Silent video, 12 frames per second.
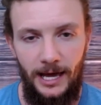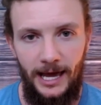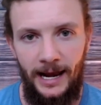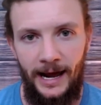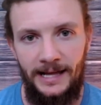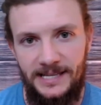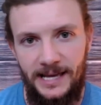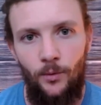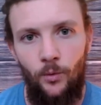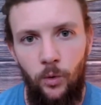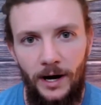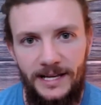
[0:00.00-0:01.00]
And I'd say,
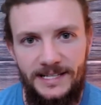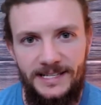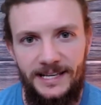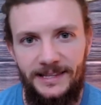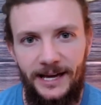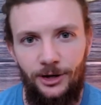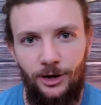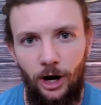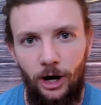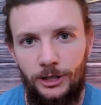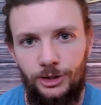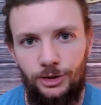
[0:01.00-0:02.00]
what is it that your
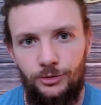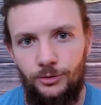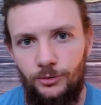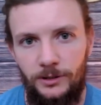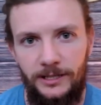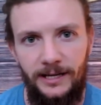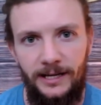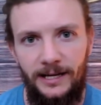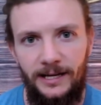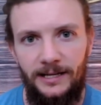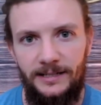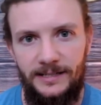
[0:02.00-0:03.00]
heart truly
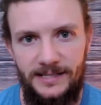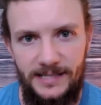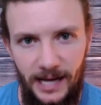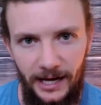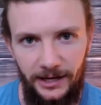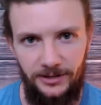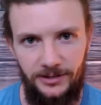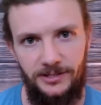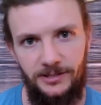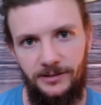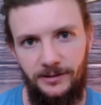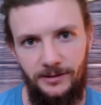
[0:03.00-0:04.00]

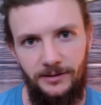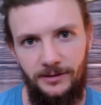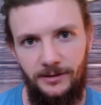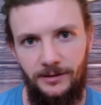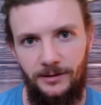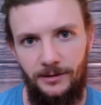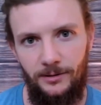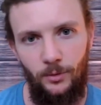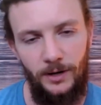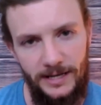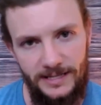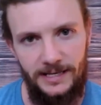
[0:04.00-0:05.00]
desires?
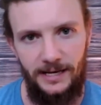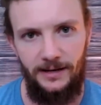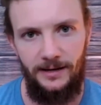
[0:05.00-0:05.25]
What is it?